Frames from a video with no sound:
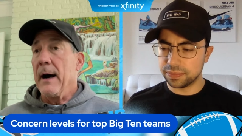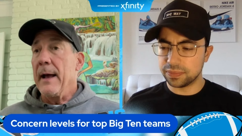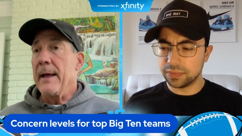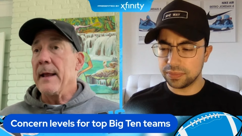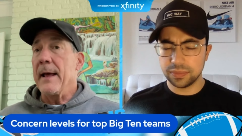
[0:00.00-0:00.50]

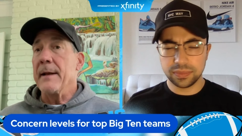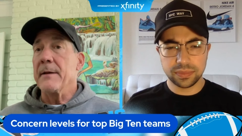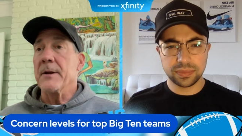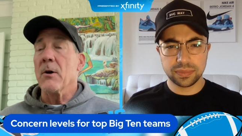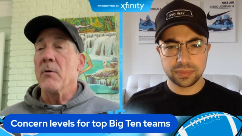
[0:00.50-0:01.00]

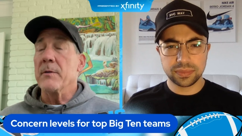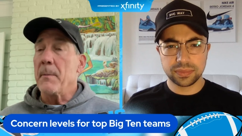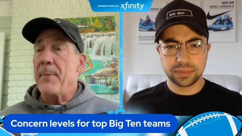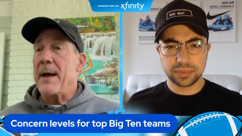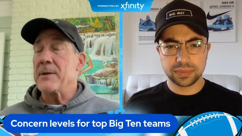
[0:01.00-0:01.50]
Speaker 1: And you know,
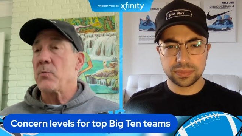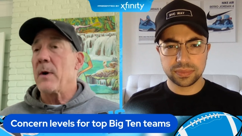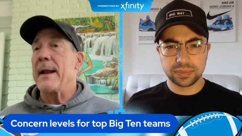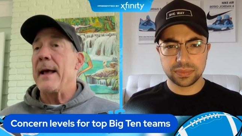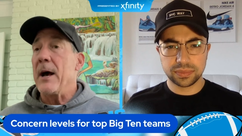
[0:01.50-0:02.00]
the best
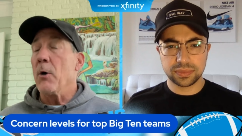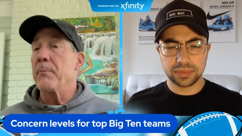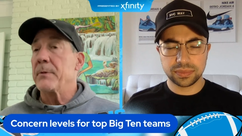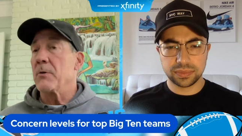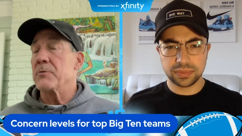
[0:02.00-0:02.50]
way to
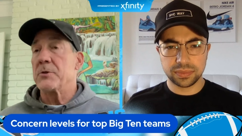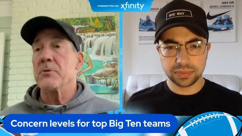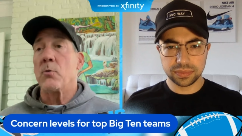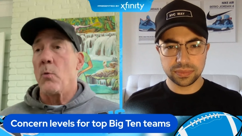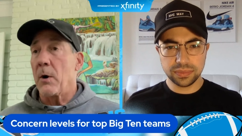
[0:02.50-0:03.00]
help those
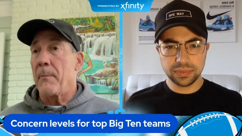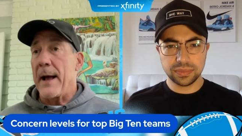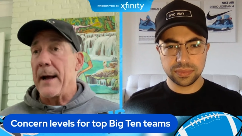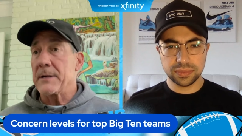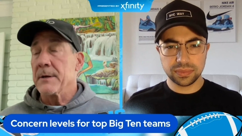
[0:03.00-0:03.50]
two
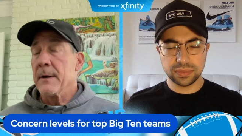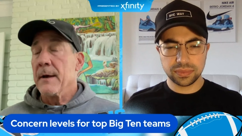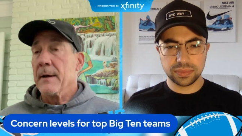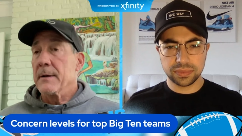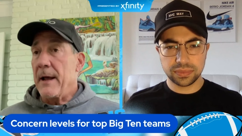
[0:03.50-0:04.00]
quarterbacks,
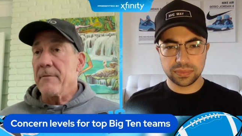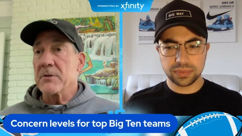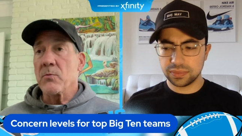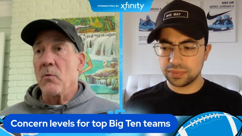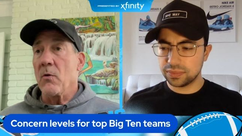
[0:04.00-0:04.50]

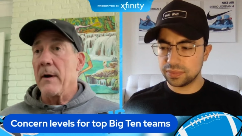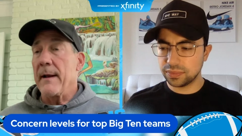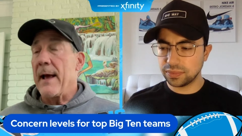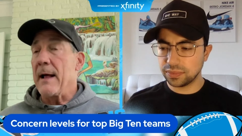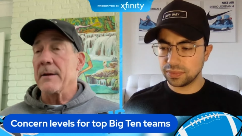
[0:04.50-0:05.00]
Davis
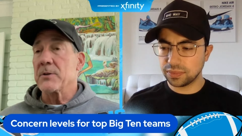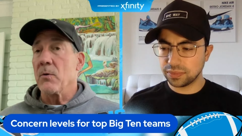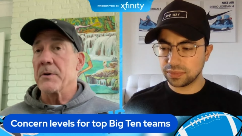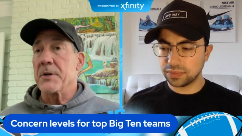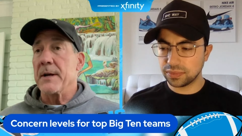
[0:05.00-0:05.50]
Warren and Alex
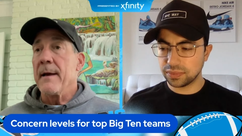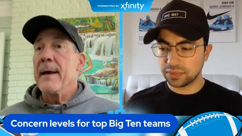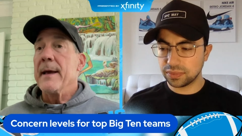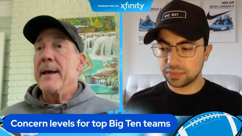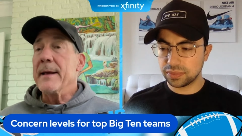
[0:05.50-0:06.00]
Orji,
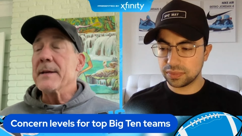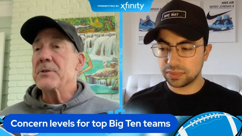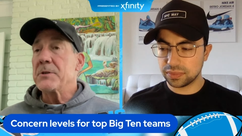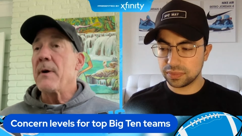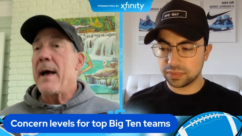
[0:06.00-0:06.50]

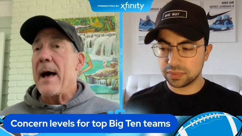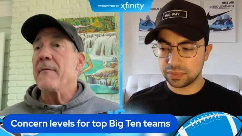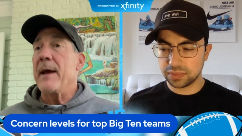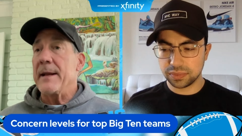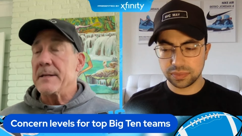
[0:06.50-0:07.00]
is to
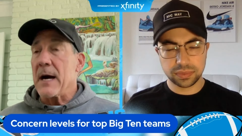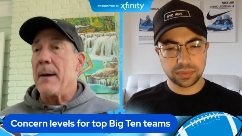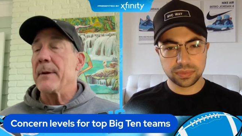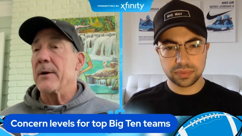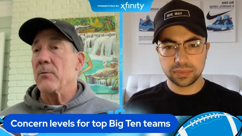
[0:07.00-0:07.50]
have a
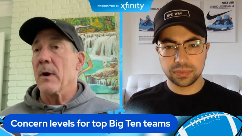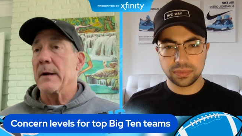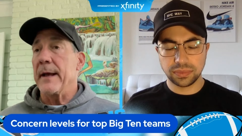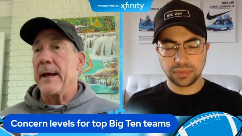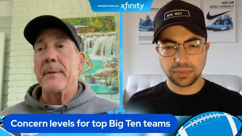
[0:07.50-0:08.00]
dominant
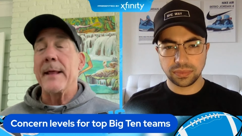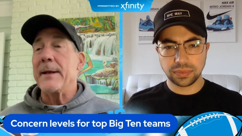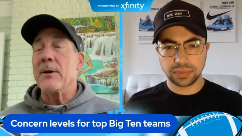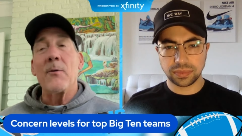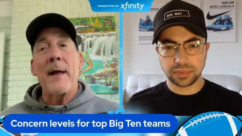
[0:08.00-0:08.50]
run game. And
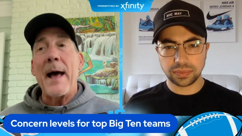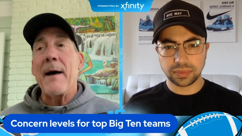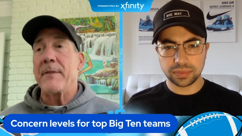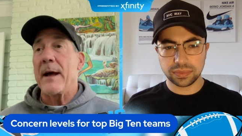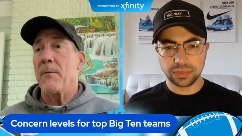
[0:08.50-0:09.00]
they don't have that